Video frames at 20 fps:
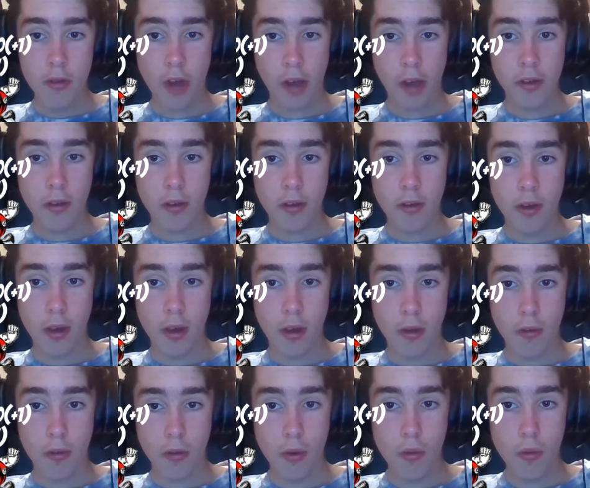Jackson
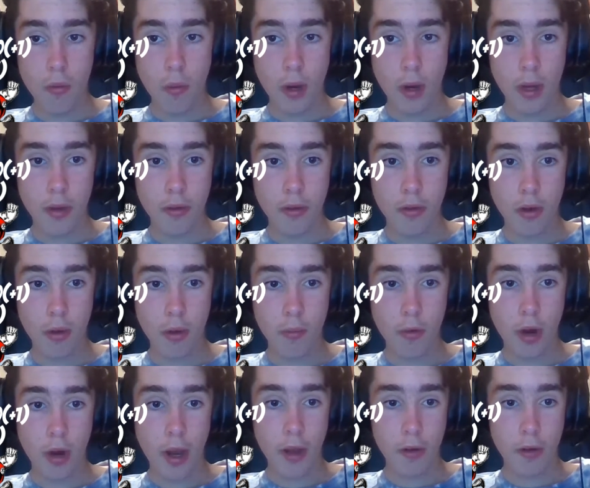Steer 2-1,
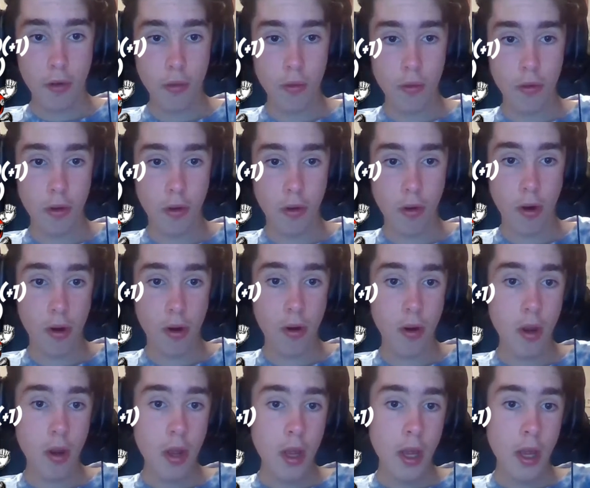Tom Wright 2-0,
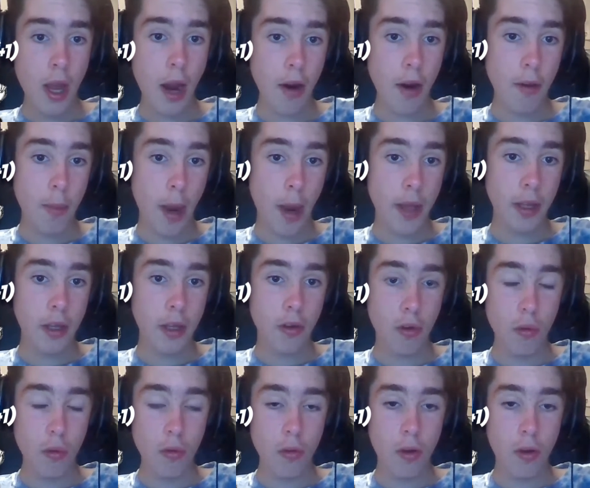Harry Bailey
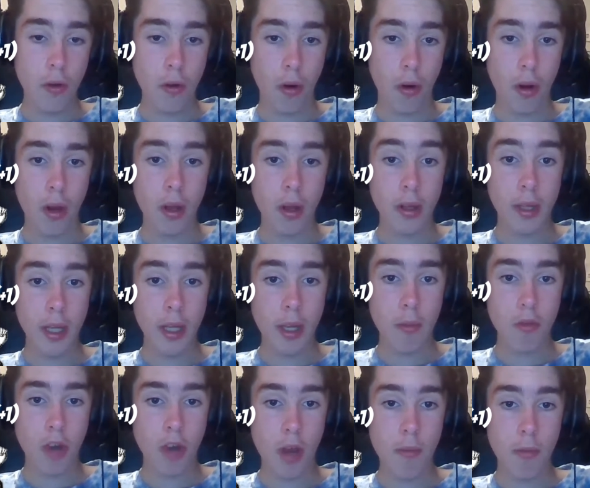2-0,
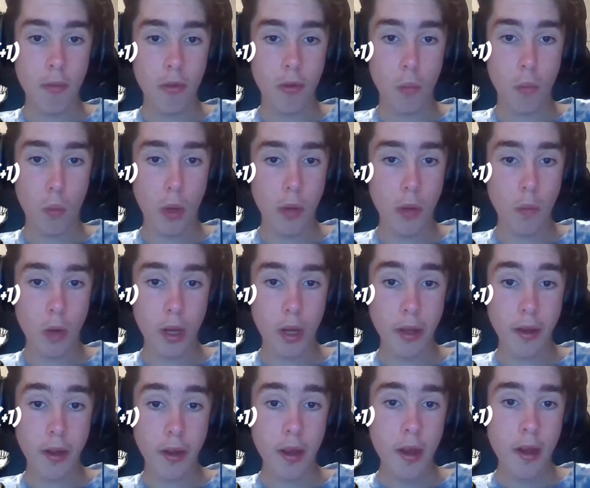Liam Chambers
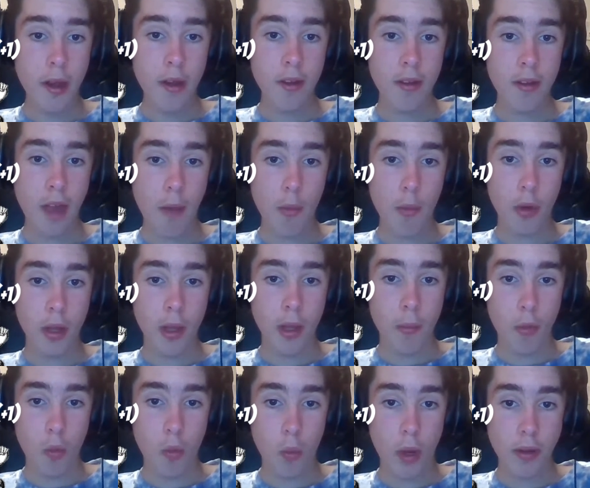1-1, Sam
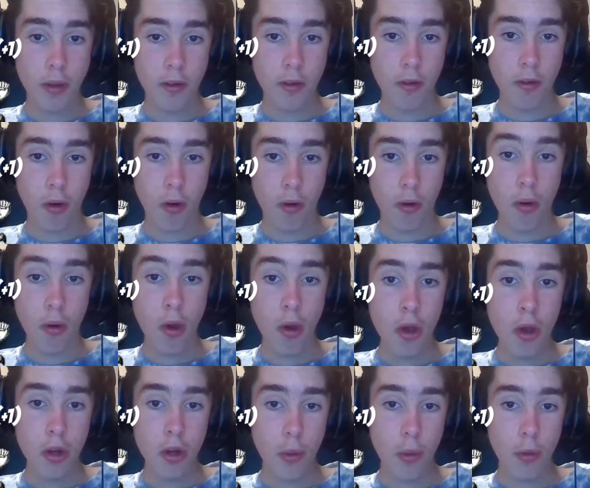Williams 1-0,
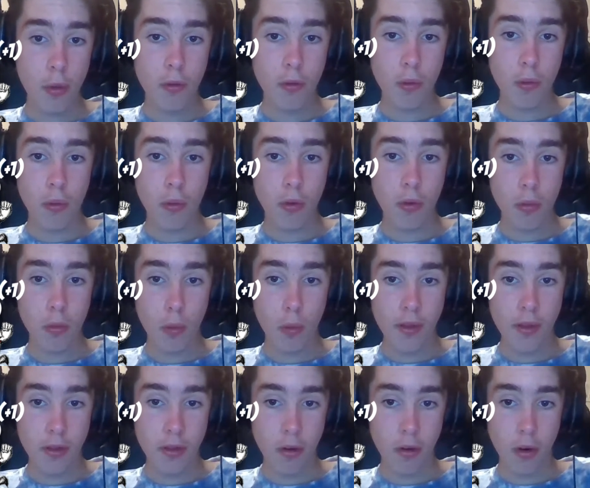Noah Saunders
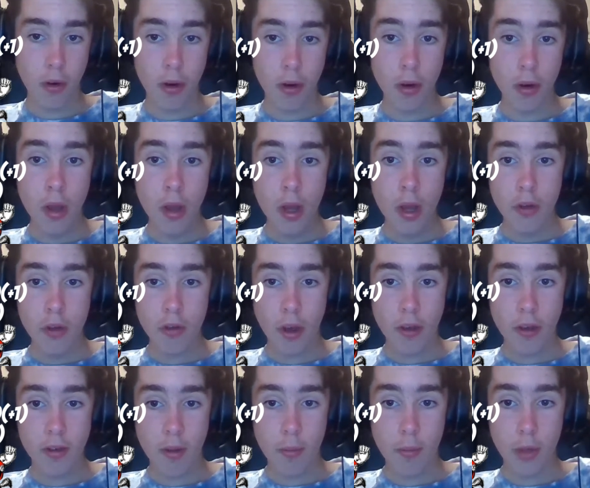1-0,
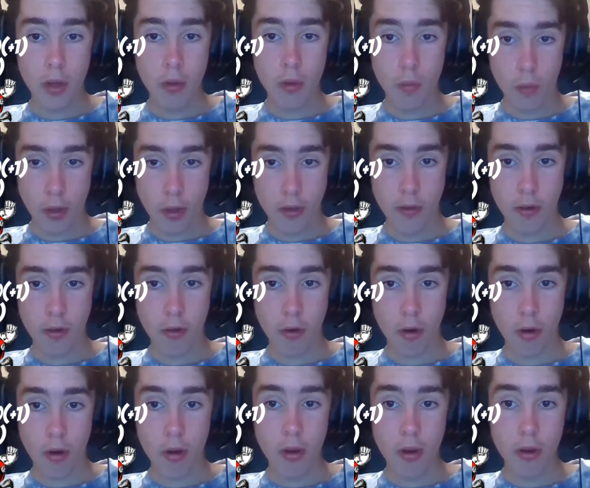Jake Semler
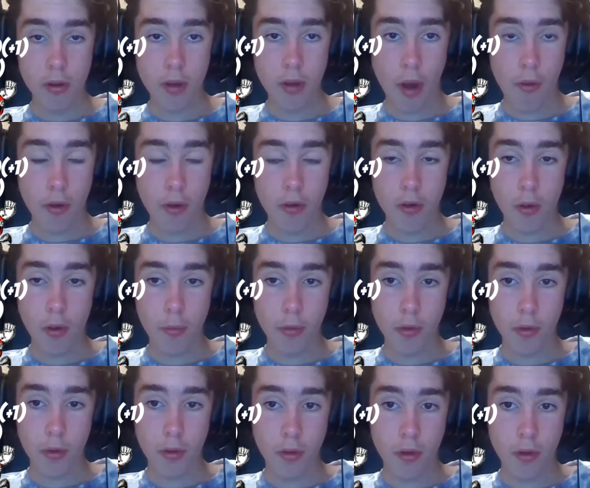1-0, Darian
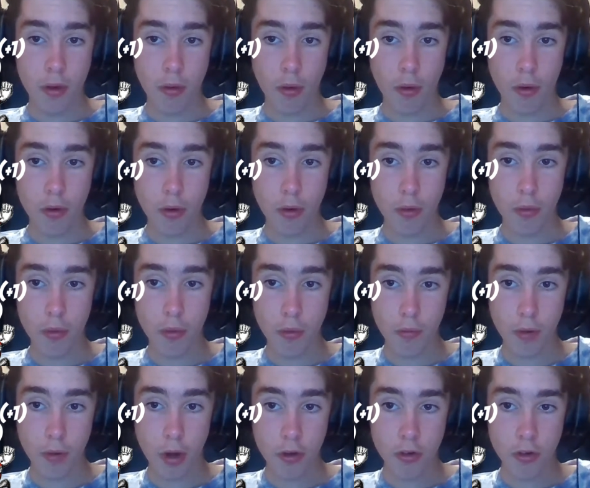Thompson 0-2,
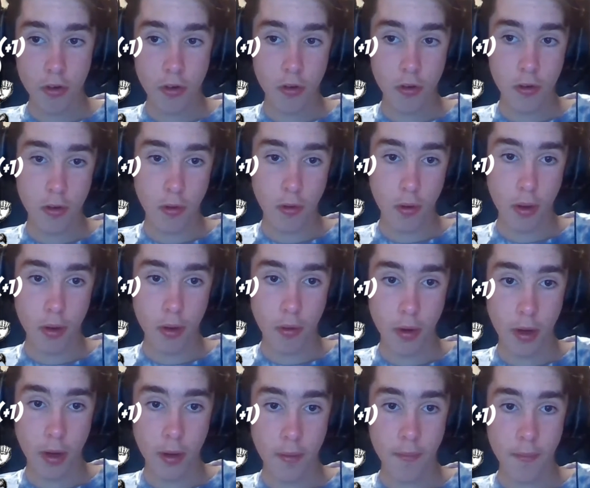Rushed
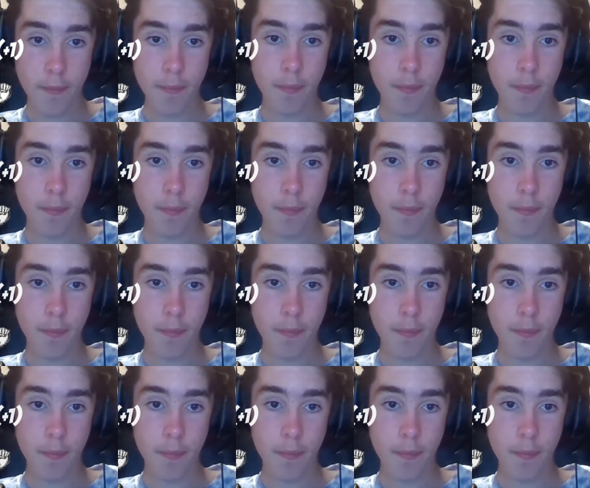0-3.